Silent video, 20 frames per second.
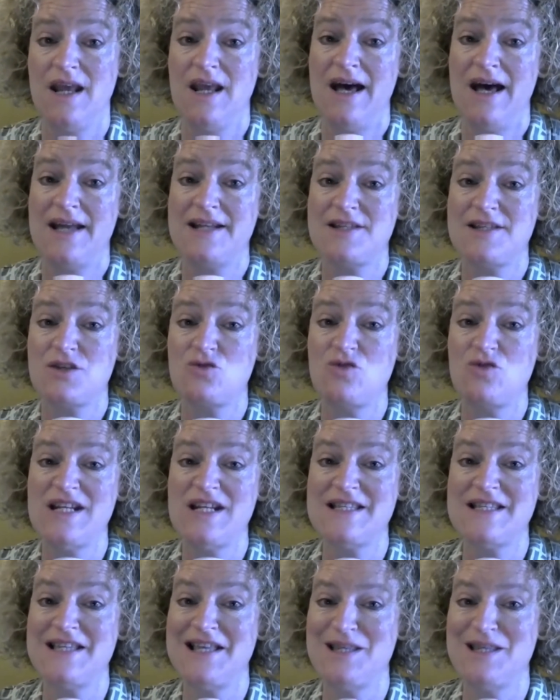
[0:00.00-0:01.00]
And it's great
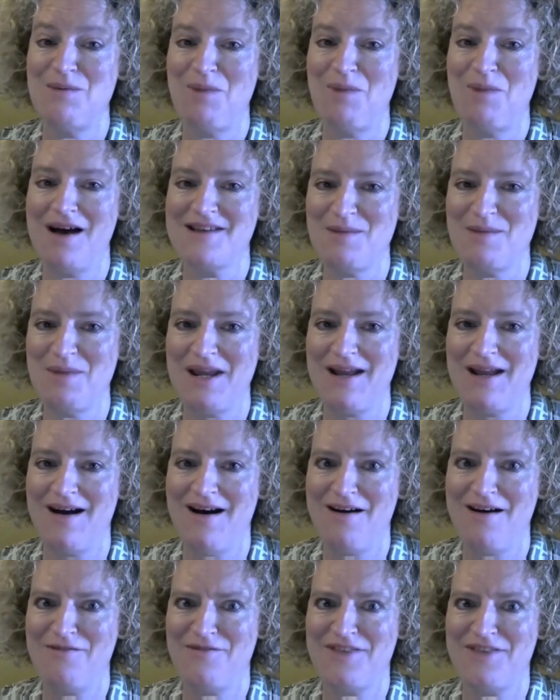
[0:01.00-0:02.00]
to see the blossoming of